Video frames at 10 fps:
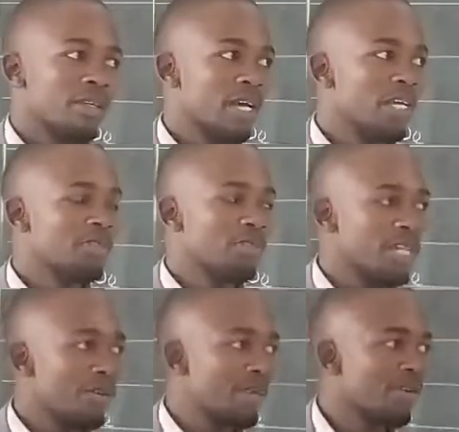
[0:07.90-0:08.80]
And
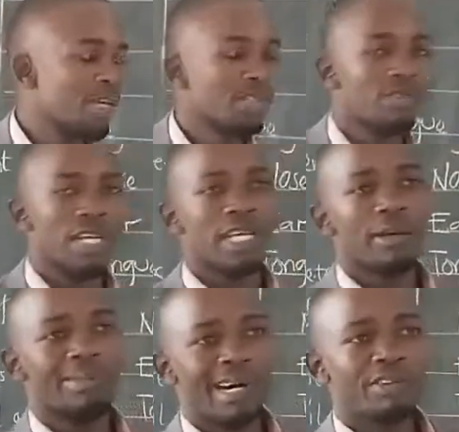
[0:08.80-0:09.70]
today we are going to learn
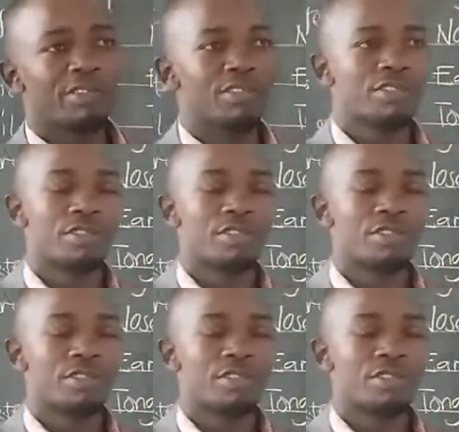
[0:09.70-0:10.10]
about